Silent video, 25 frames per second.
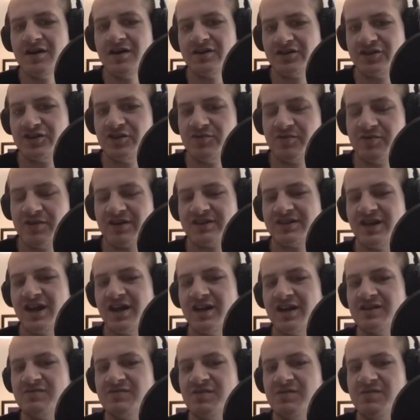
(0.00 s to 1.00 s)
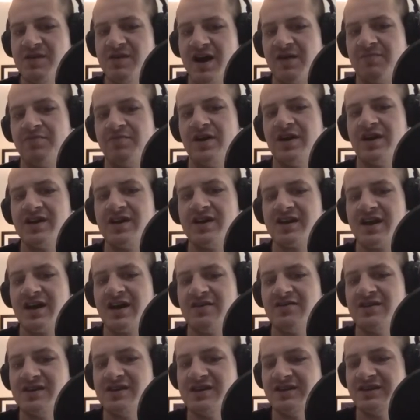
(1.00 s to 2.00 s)
Super excited to be back breaking
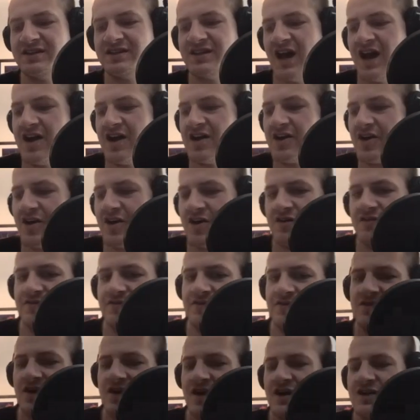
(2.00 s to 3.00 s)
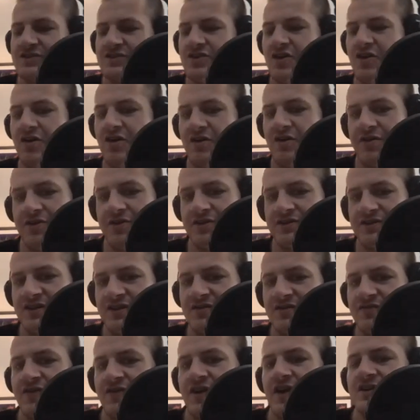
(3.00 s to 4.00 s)
down the entire card for you guys, all
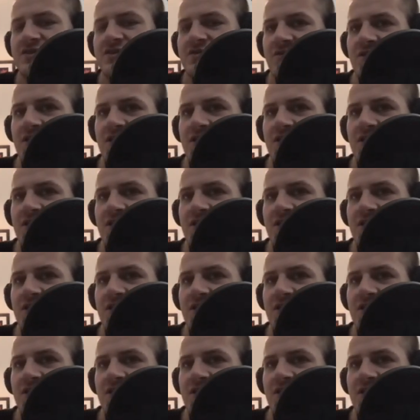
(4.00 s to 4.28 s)
13 fights.